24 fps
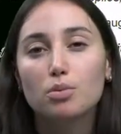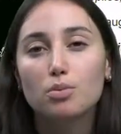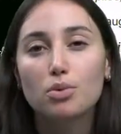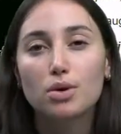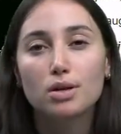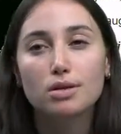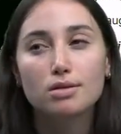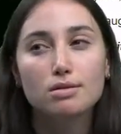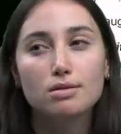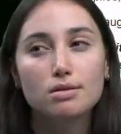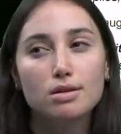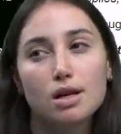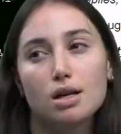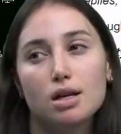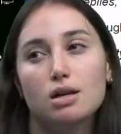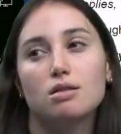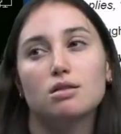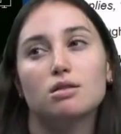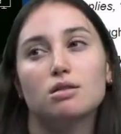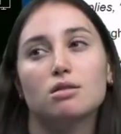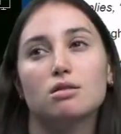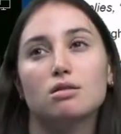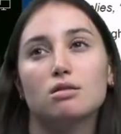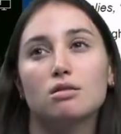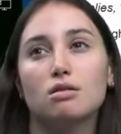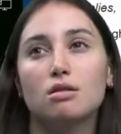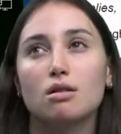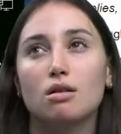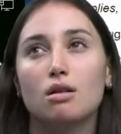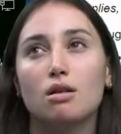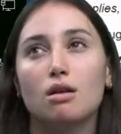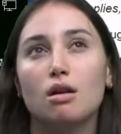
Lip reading: presentation,